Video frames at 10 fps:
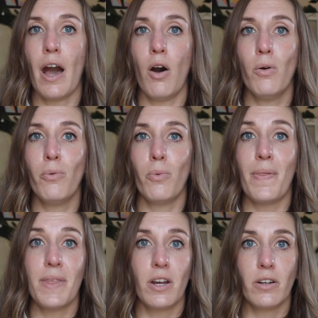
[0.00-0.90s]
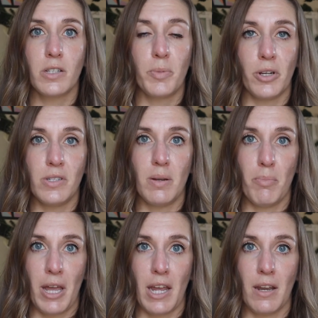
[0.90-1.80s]
out when they are experiencing
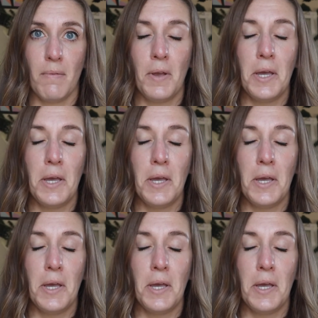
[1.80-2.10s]
pain.